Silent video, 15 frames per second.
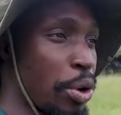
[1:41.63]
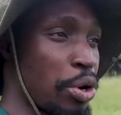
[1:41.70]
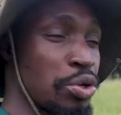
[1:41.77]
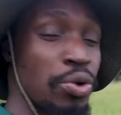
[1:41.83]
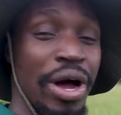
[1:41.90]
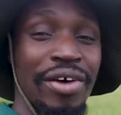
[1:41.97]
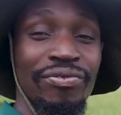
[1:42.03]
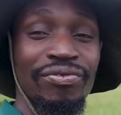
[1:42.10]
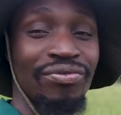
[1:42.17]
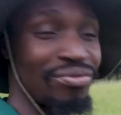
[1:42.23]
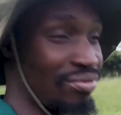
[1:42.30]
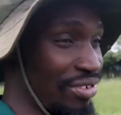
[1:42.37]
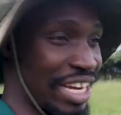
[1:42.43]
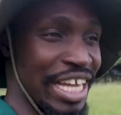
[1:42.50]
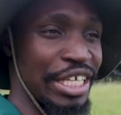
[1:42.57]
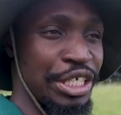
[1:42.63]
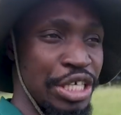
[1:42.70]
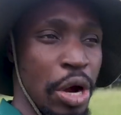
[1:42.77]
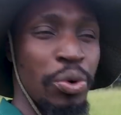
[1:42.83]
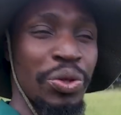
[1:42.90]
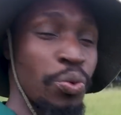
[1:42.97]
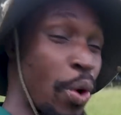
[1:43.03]
we're going to have
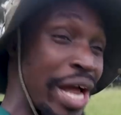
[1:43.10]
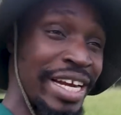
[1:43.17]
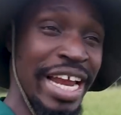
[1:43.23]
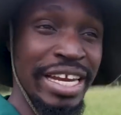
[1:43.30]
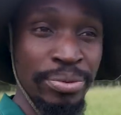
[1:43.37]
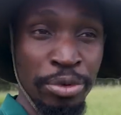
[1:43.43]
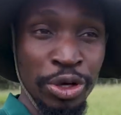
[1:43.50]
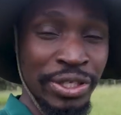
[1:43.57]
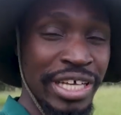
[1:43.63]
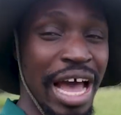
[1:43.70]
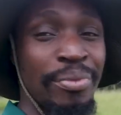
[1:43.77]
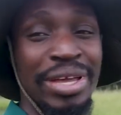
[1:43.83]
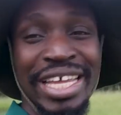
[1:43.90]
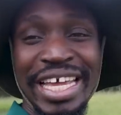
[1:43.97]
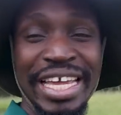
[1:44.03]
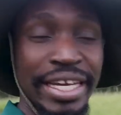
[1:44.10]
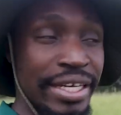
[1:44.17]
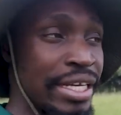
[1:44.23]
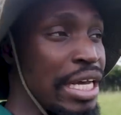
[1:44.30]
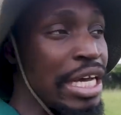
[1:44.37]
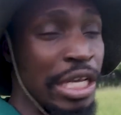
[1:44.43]
danger with wild animals coming in.